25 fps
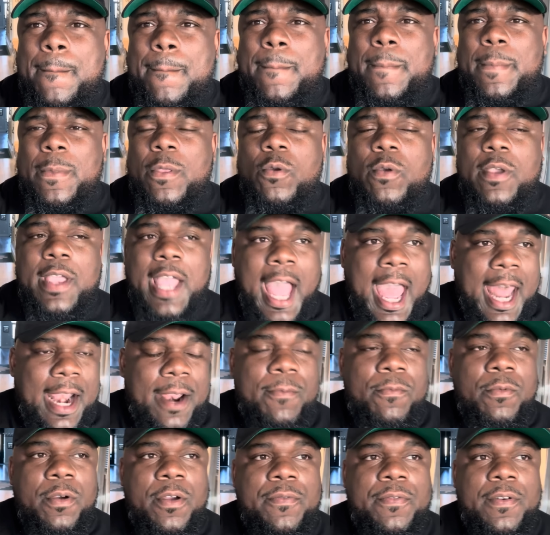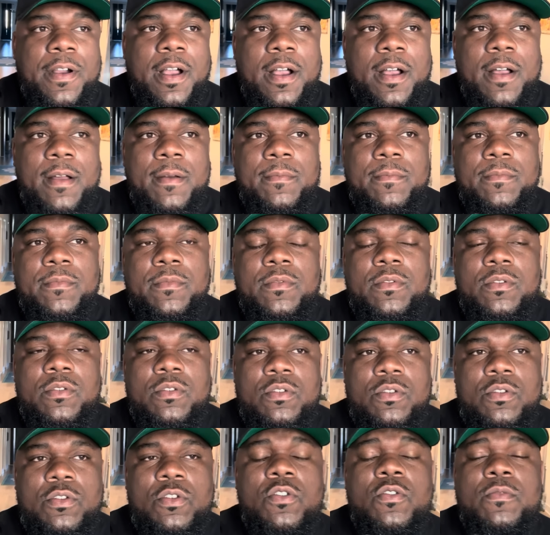You got him with
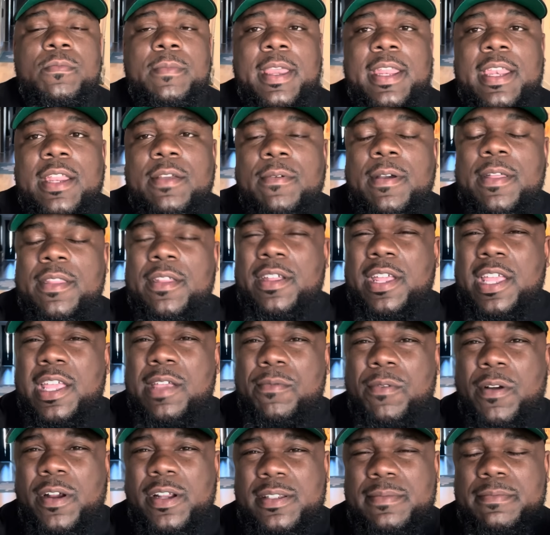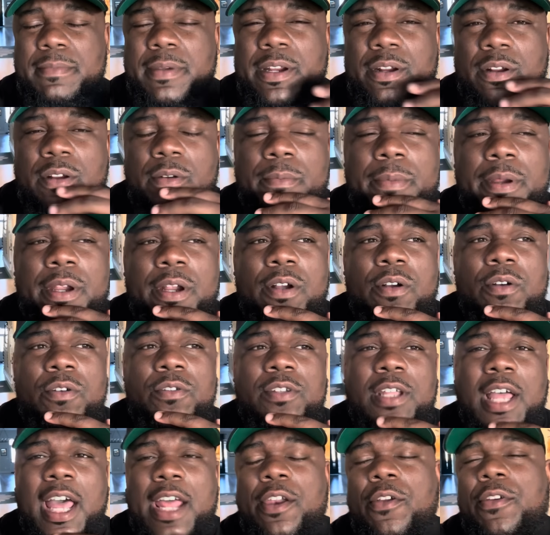um, Duke Manyweather. He works mir miracles.
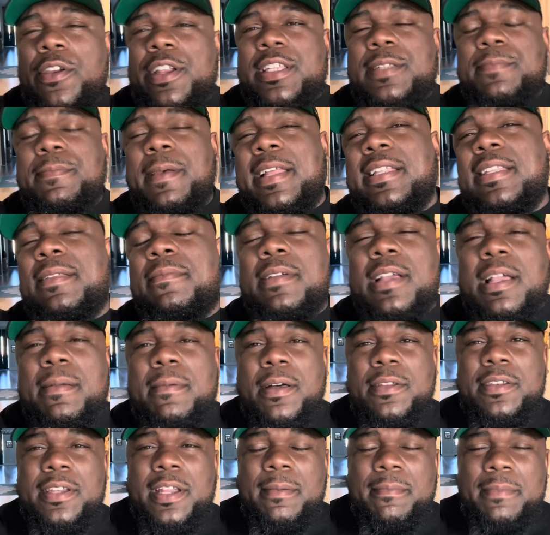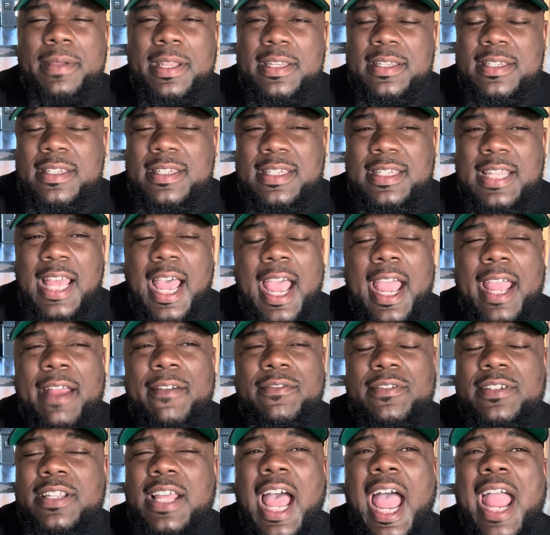I don't expect him to come out there and be Ty
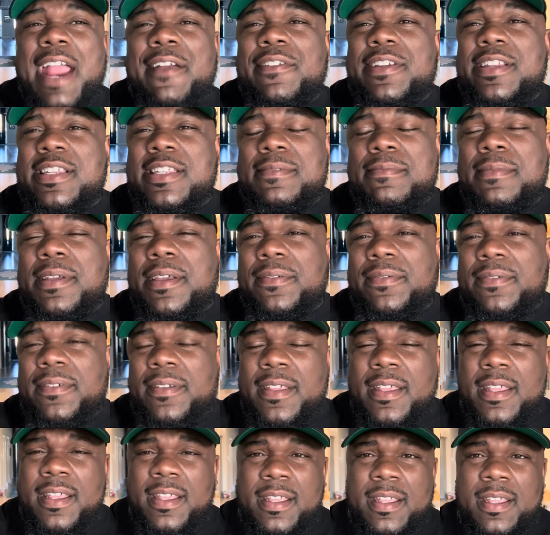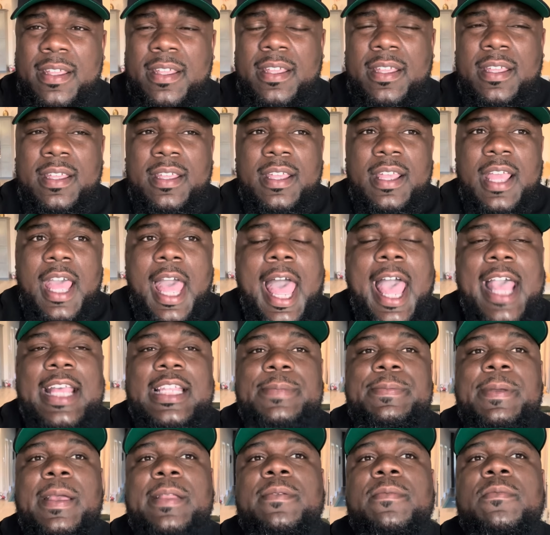Tyron Smith. I
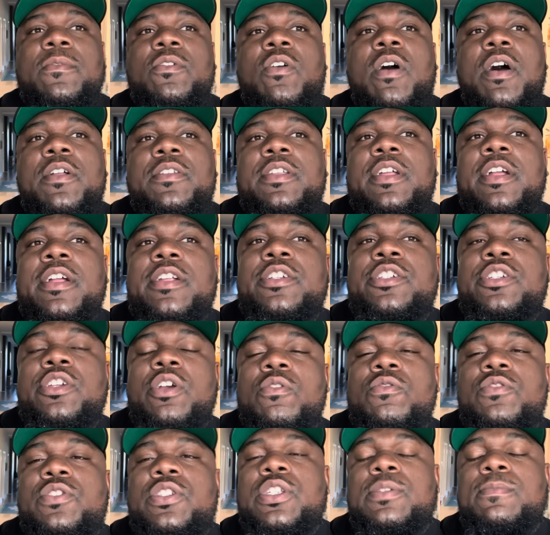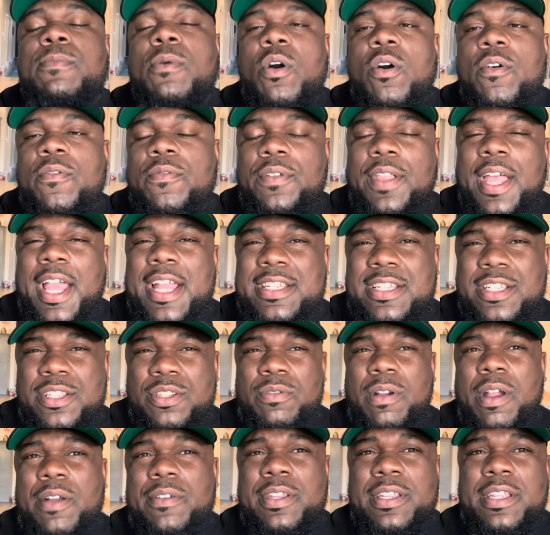expect him to go out there and show small flashes
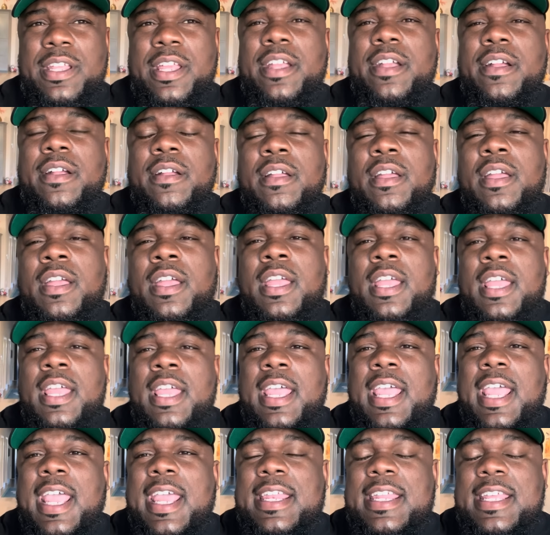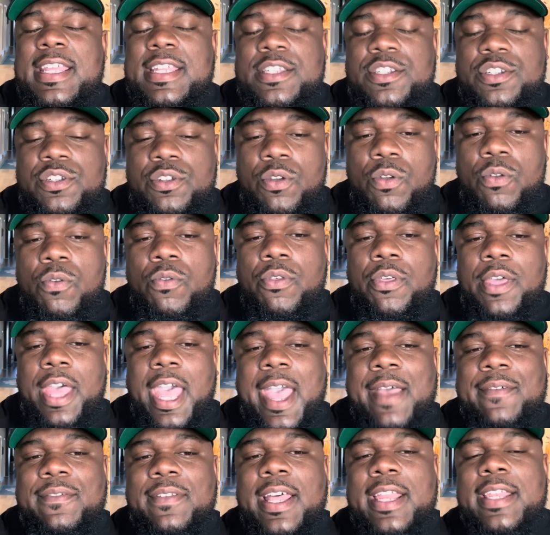throughout the year and his youth,
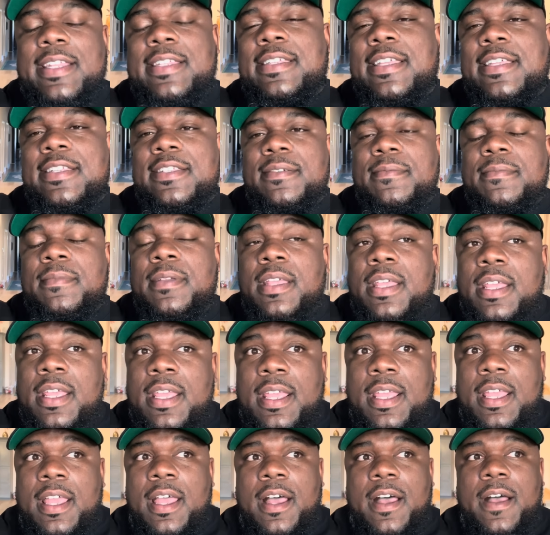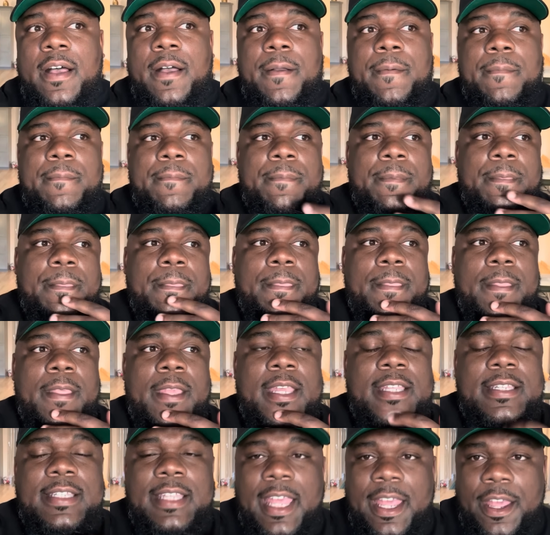athleticism, um,
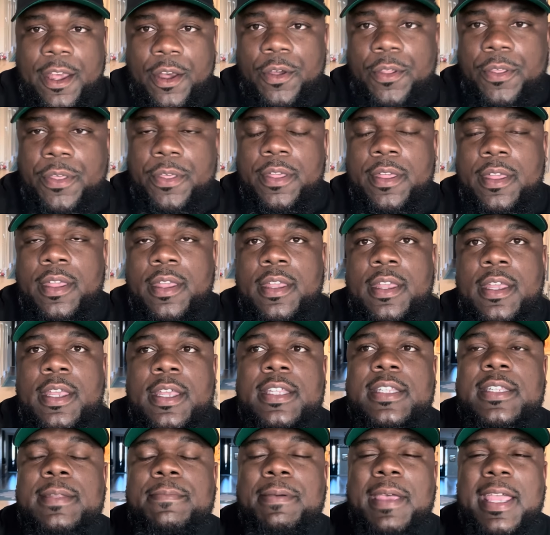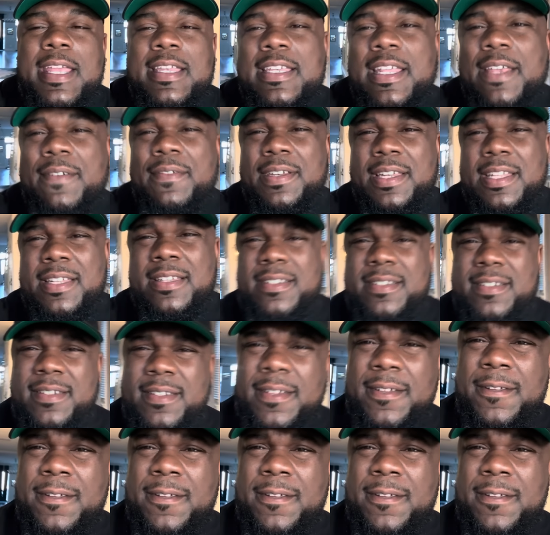his health to pay dividends.